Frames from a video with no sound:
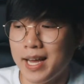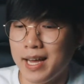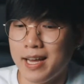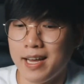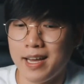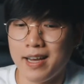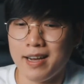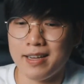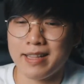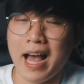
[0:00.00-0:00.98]

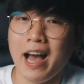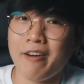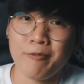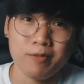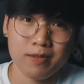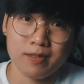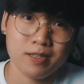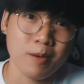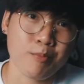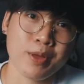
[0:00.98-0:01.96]
I have
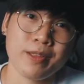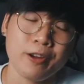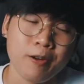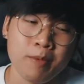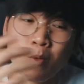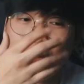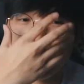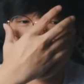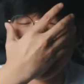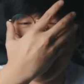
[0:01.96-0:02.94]
some predetermined
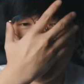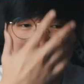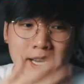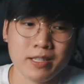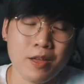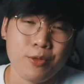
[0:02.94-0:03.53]
ones I've collected